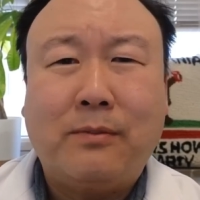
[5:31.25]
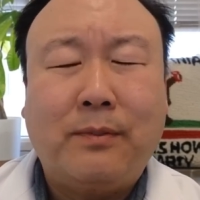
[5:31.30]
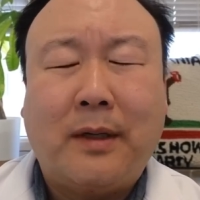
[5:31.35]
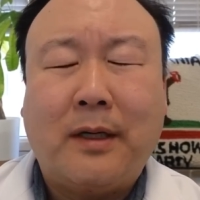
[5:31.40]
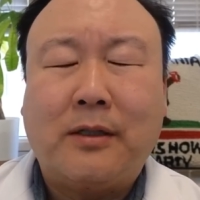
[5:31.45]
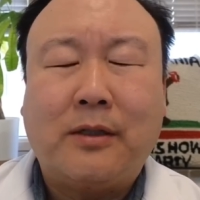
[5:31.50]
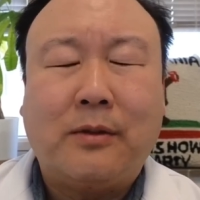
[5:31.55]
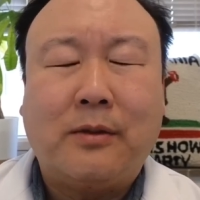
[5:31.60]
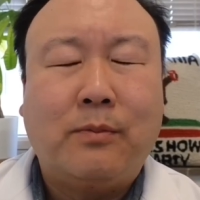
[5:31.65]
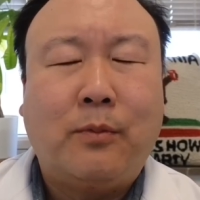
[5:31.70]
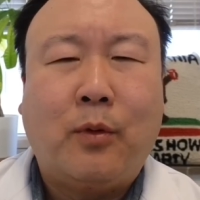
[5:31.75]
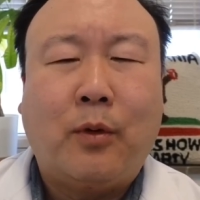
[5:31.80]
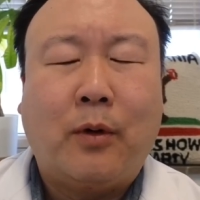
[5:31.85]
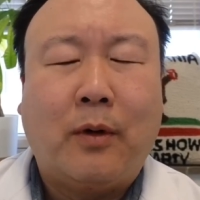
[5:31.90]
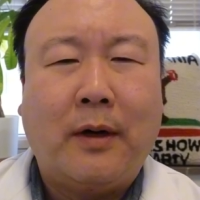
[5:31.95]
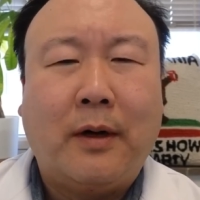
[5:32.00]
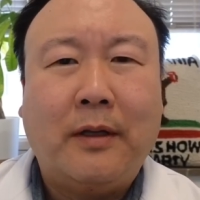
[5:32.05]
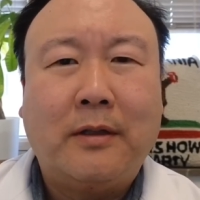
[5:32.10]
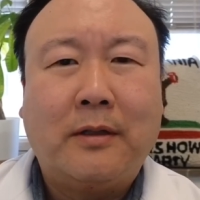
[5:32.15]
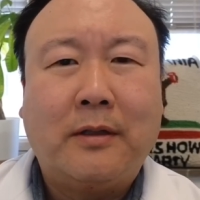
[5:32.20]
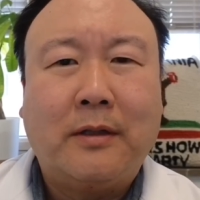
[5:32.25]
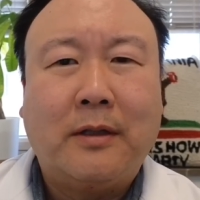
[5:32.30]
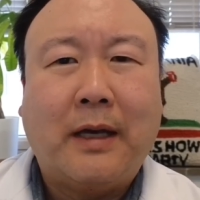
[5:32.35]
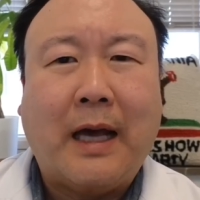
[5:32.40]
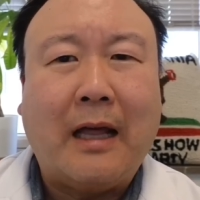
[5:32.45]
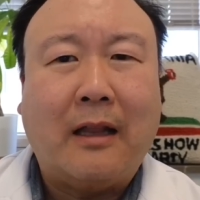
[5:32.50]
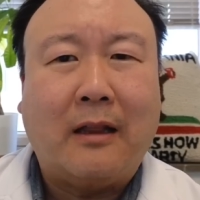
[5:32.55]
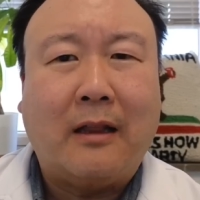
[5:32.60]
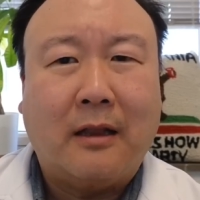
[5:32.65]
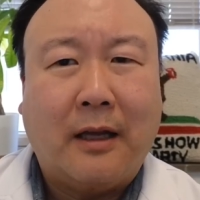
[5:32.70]
much more into
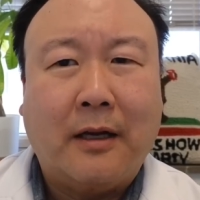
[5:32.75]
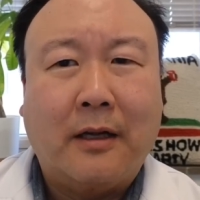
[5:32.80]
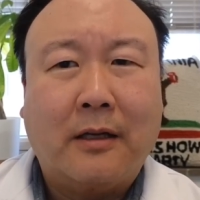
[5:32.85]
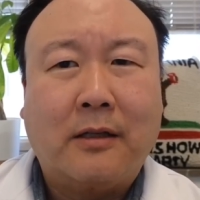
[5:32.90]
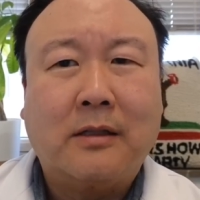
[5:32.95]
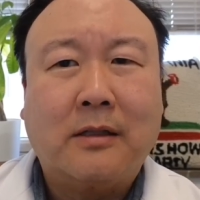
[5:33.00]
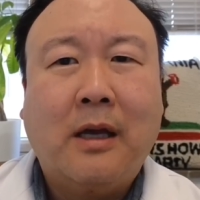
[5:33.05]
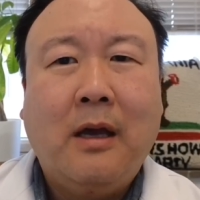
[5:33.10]
athletics,